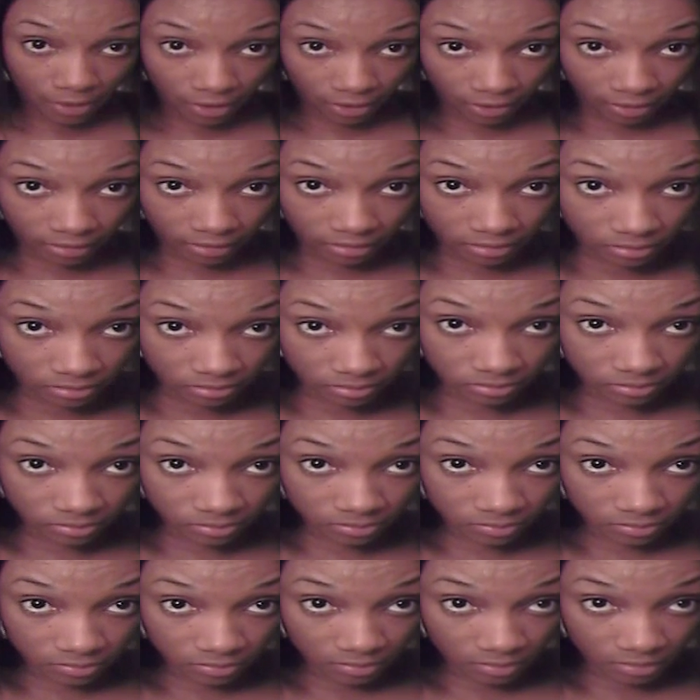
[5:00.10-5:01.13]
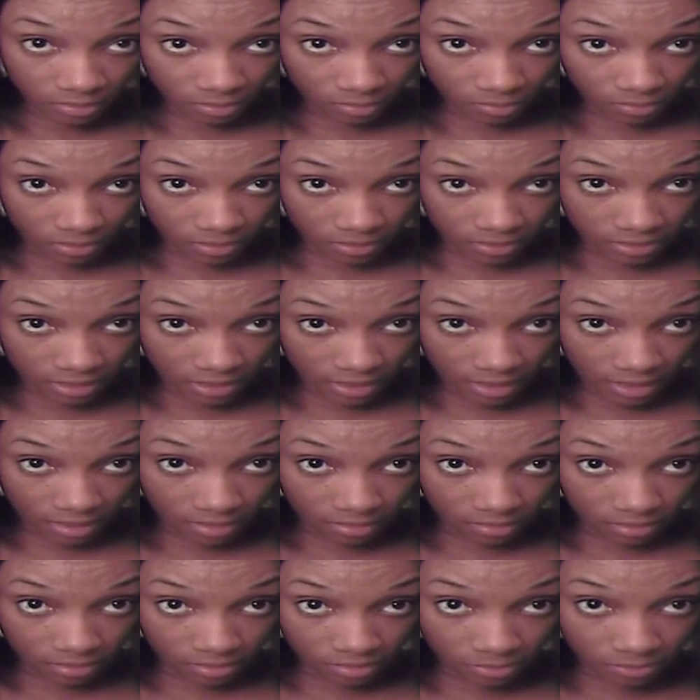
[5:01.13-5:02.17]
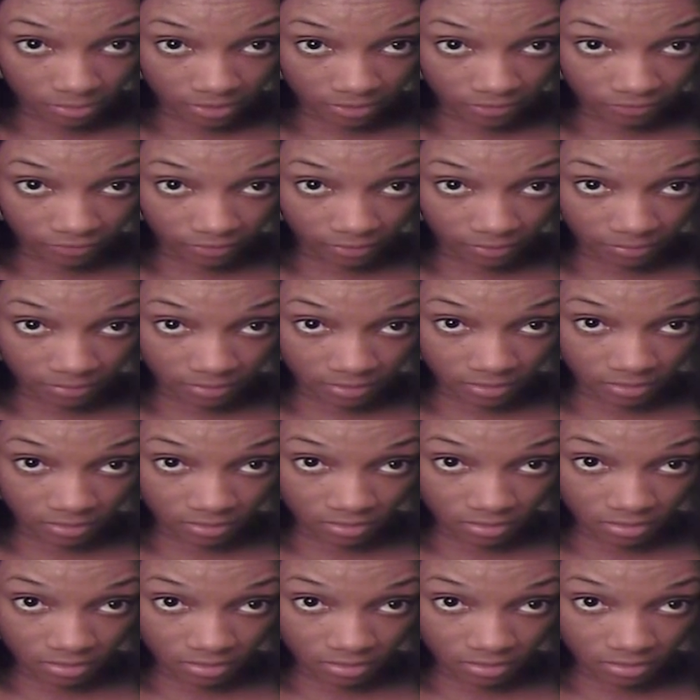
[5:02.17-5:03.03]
part, you want to take out a little bit from